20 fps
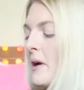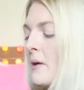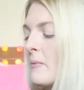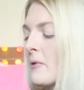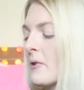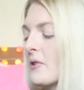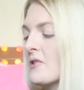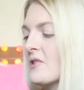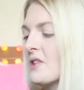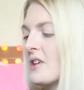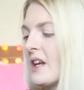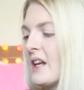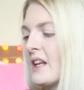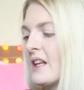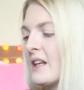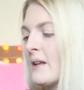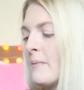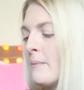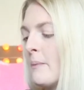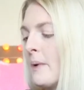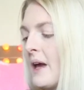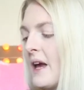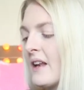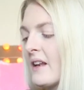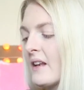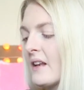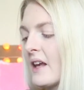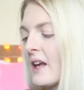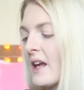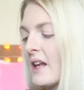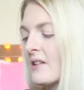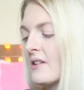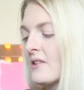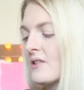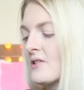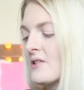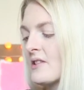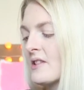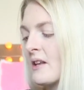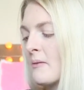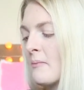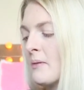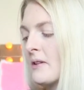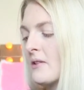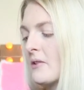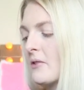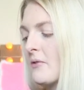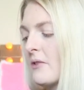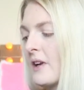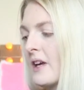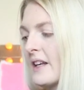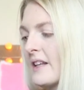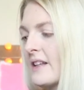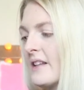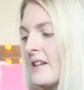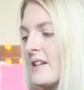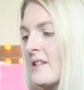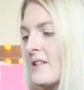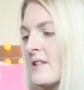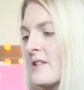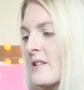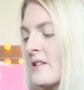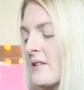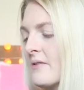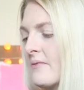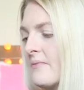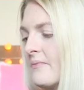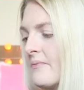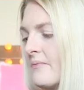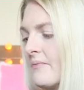my brush in the pan and just tap it off like this.